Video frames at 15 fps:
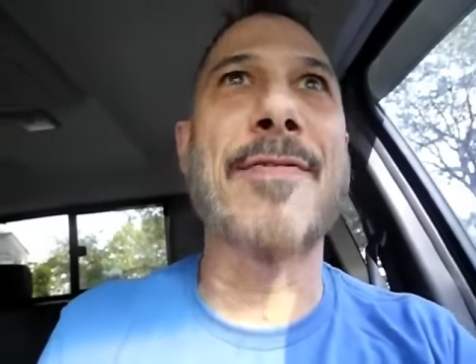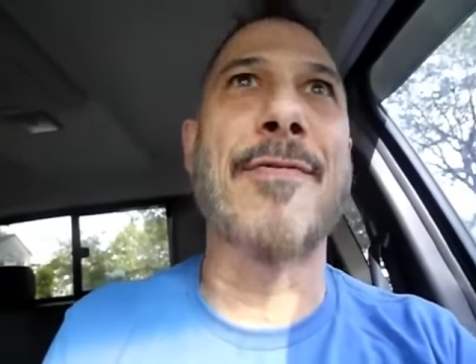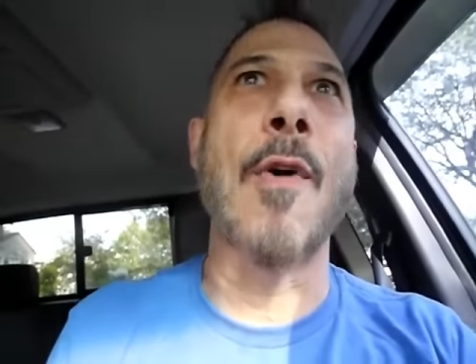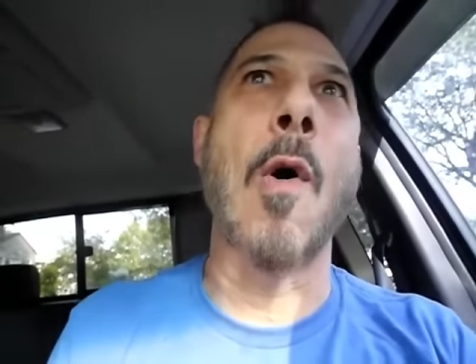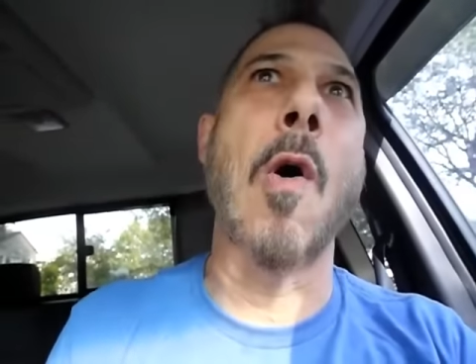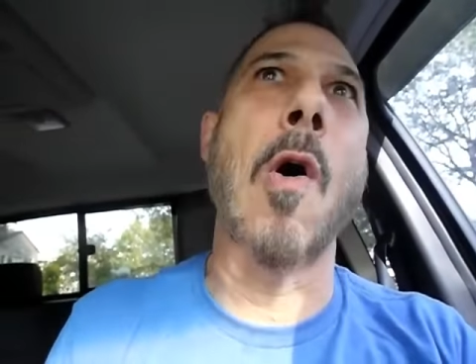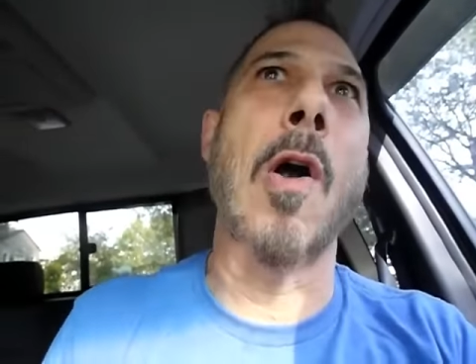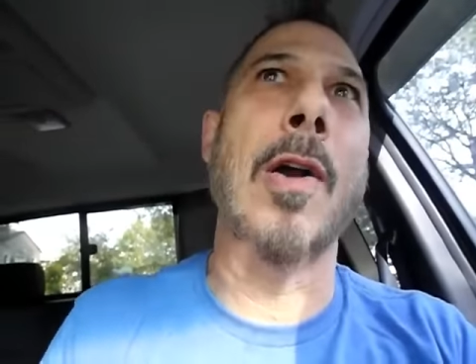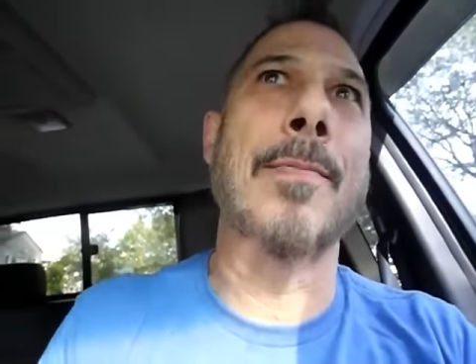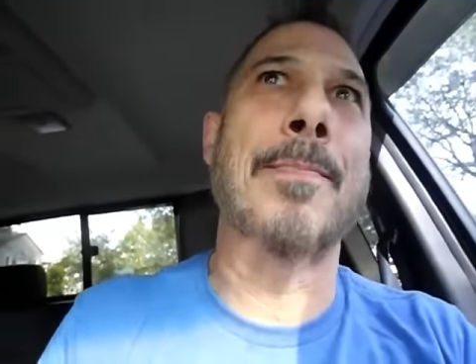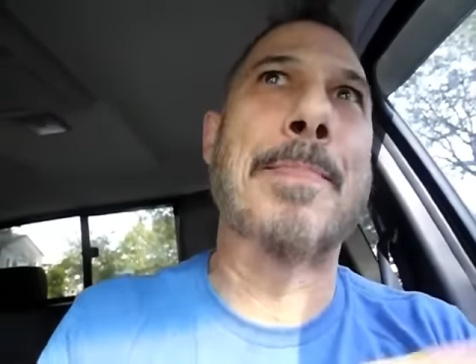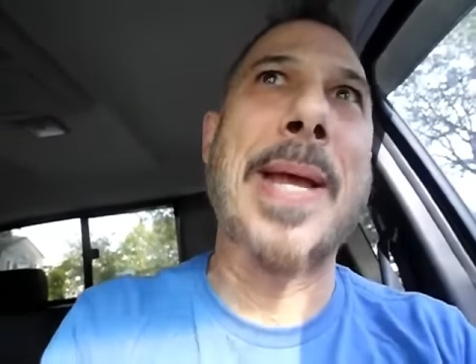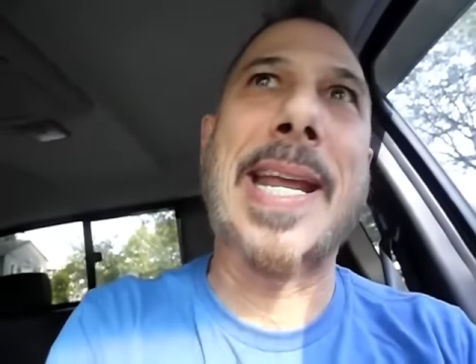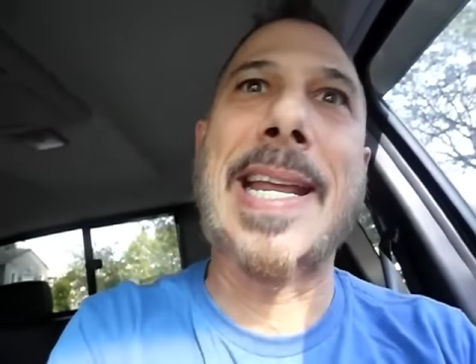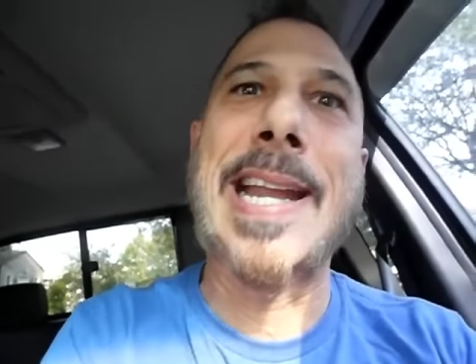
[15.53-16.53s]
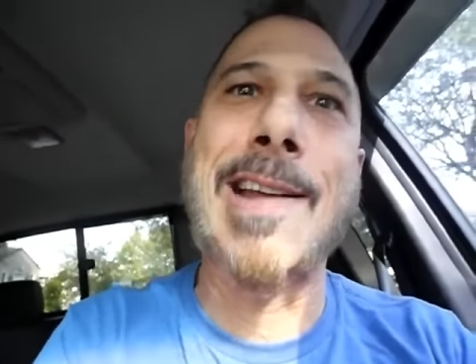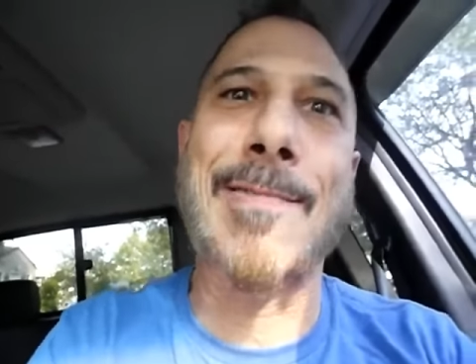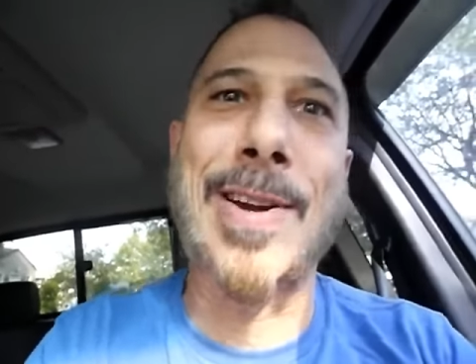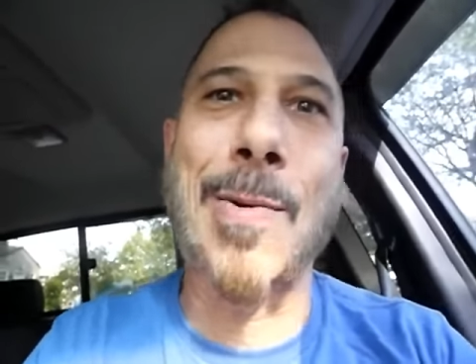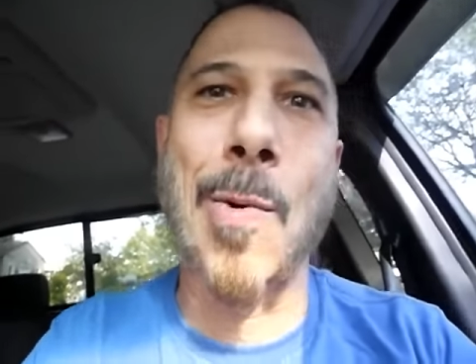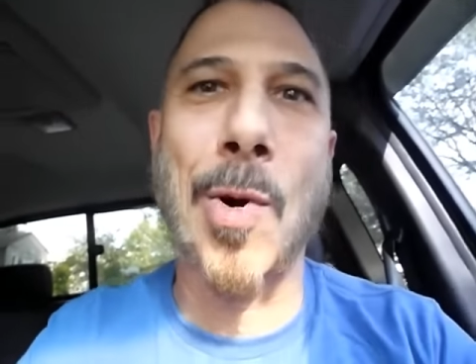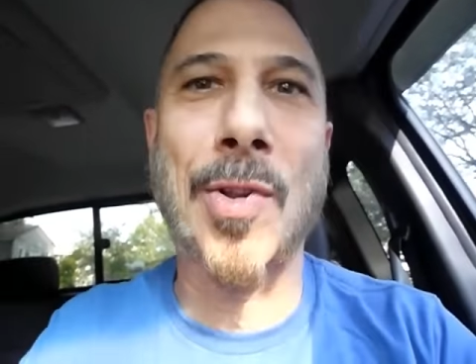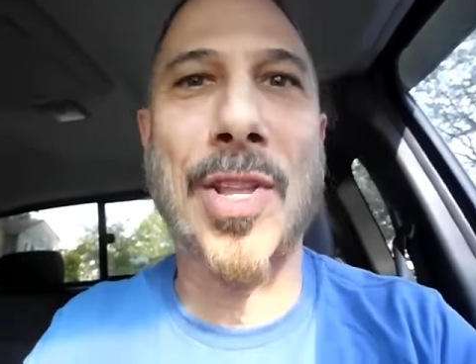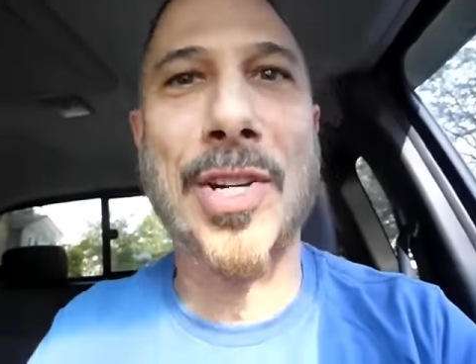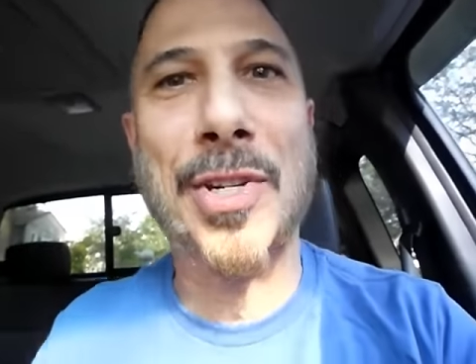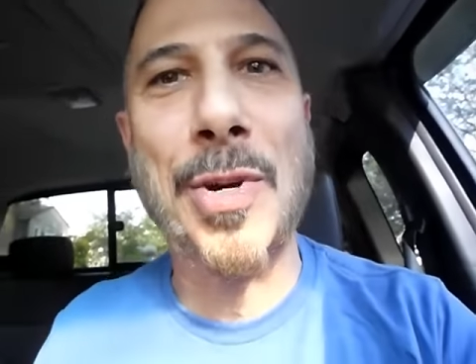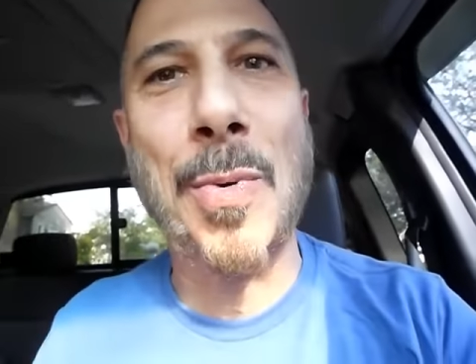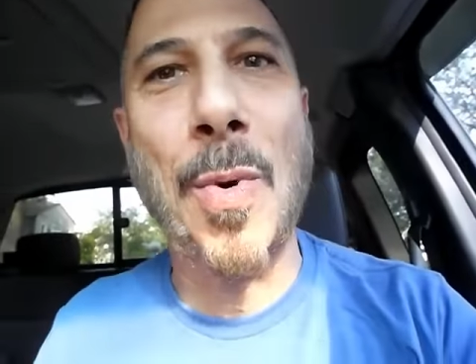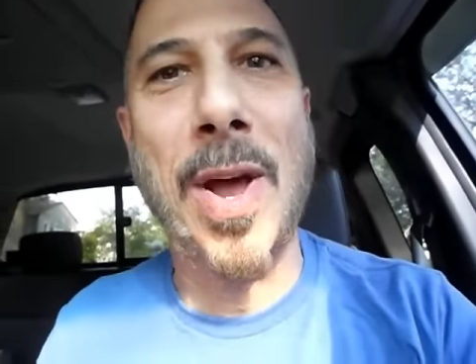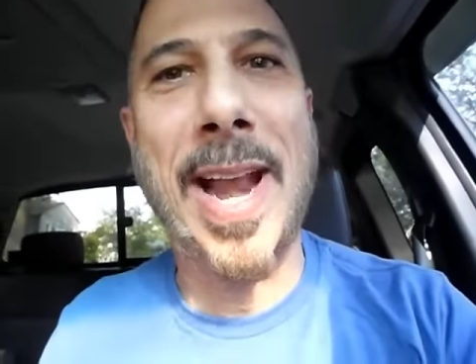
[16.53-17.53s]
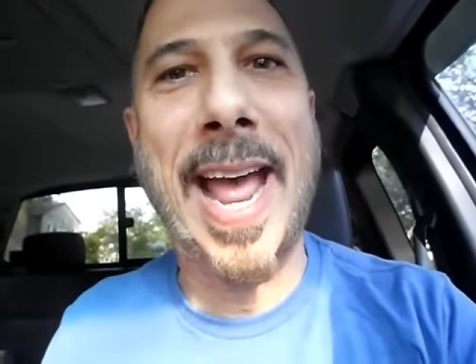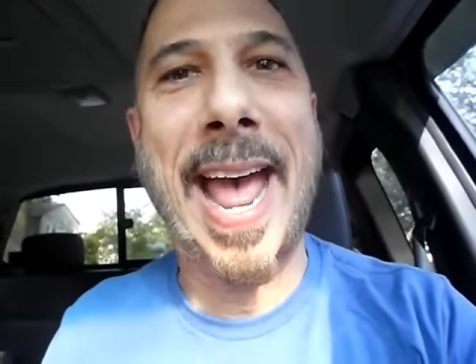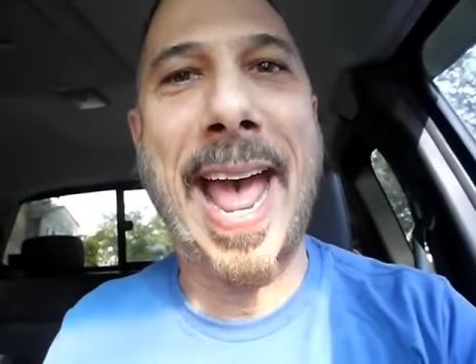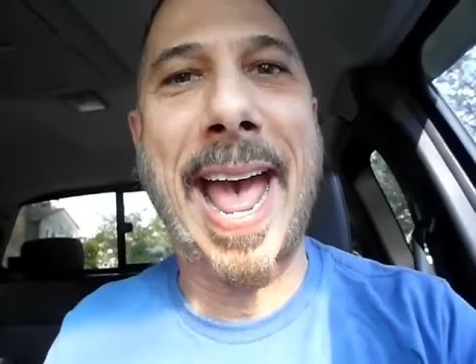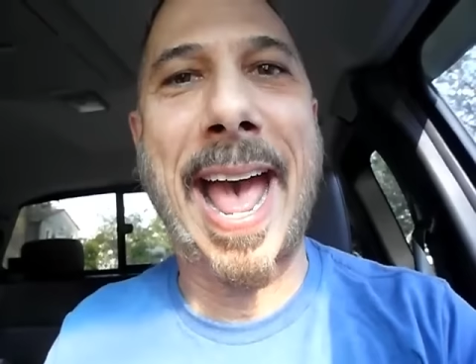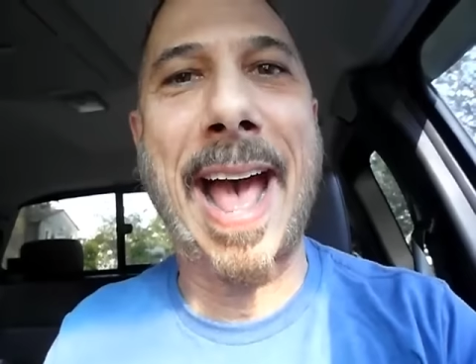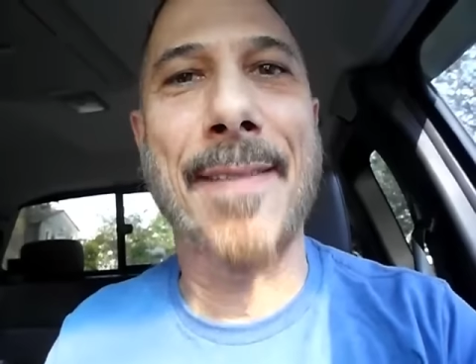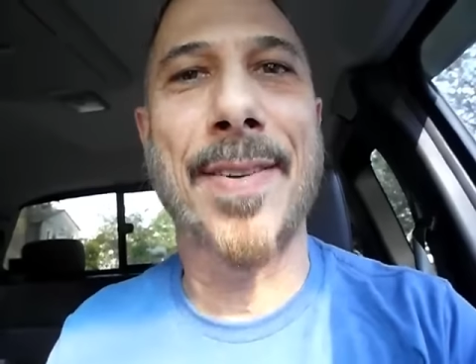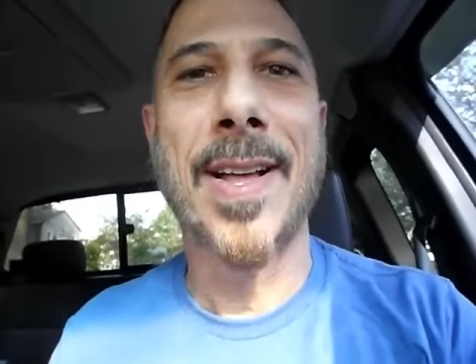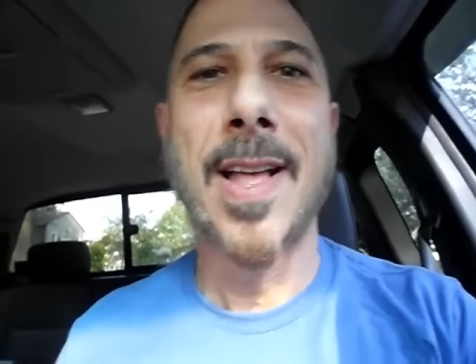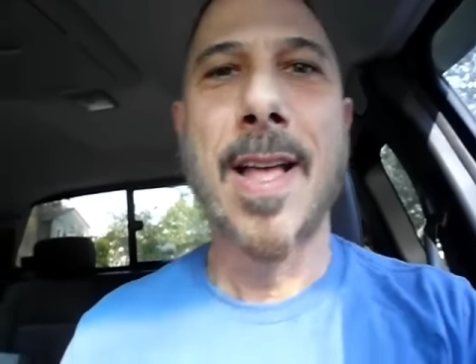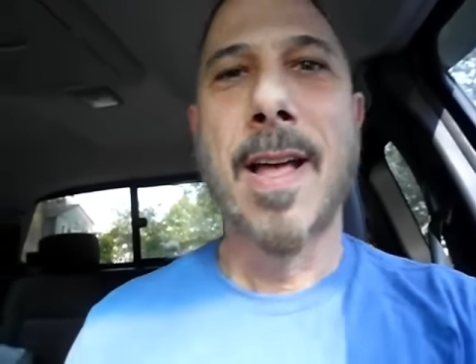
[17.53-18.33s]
for picking that reward that you want to have,